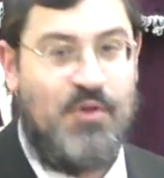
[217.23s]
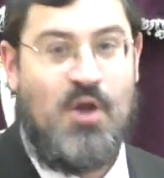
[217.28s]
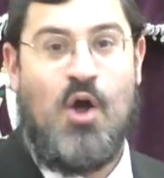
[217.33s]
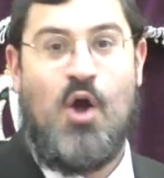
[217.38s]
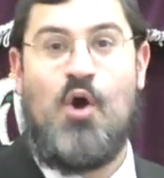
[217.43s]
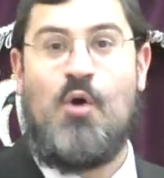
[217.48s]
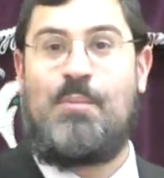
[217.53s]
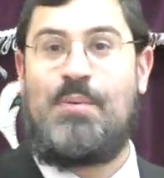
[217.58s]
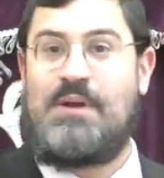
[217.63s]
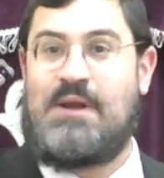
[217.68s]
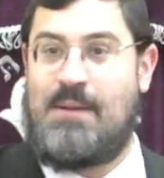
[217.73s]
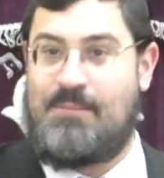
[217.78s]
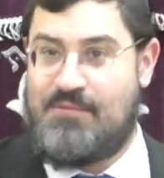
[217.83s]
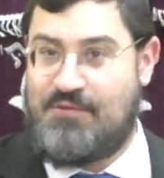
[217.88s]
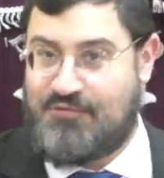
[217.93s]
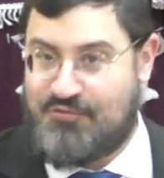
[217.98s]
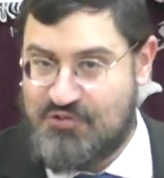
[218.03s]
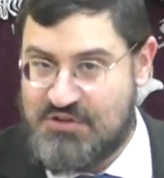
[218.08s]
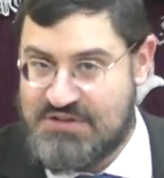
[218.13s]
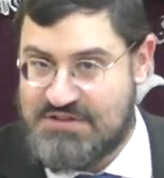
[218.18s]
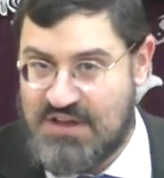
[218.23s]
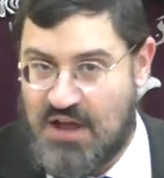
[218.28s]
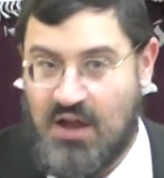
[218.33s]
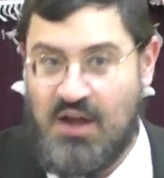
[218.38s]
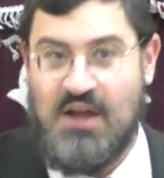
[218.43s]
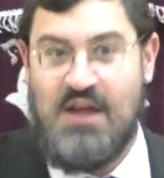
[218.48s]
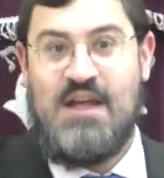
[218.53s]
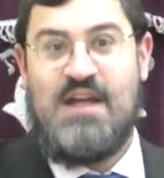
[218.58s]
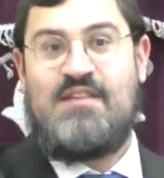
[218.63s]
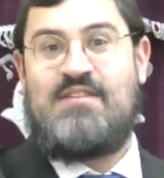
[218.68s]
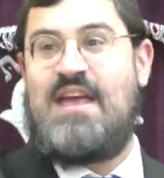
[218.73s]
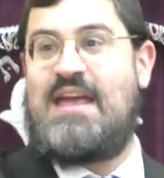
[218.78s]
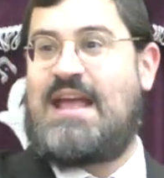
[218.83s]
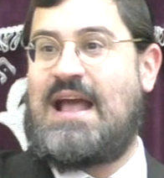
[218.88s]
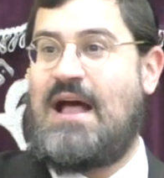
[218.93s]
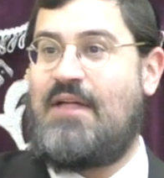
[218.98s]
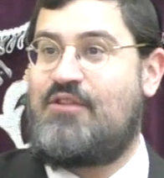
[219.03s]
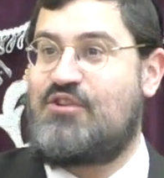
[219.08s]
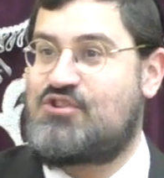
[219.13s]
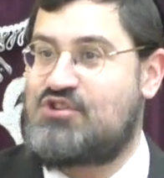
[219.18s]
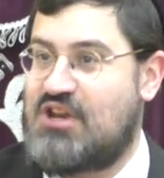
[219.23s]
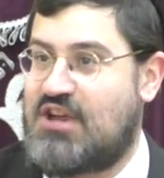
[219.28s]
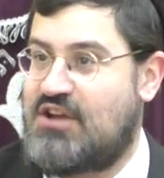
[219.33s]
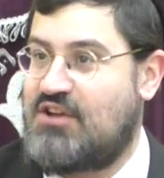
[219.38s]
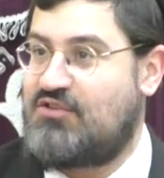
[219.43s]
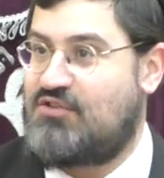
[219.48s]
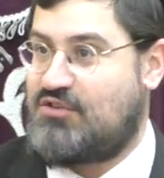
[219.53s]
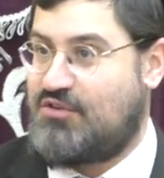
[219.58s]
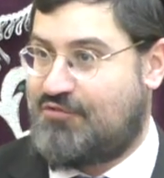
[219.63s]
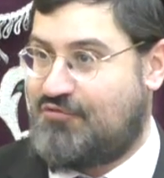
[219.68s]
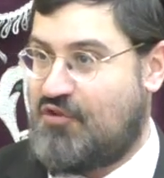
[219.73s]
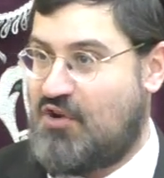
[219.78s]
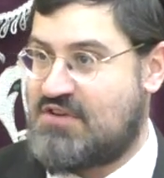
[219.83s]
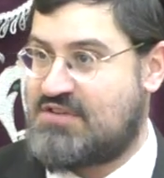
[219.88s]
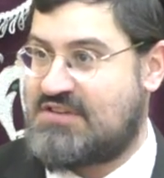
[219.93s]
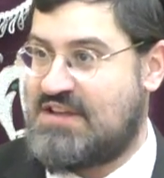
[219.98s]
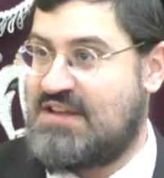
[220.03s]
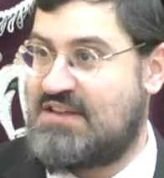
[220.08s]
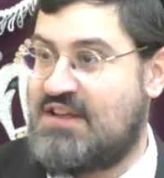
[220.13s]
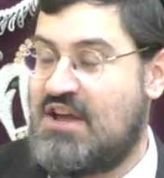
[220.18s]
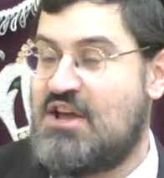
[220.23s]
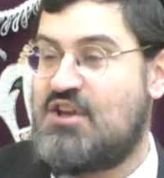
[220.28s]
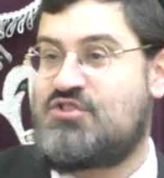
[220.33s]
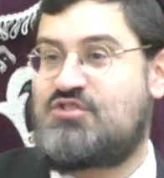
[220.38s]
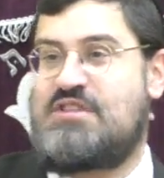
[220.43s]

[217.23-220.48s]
open up the freezer, take out the chicken to defrost it,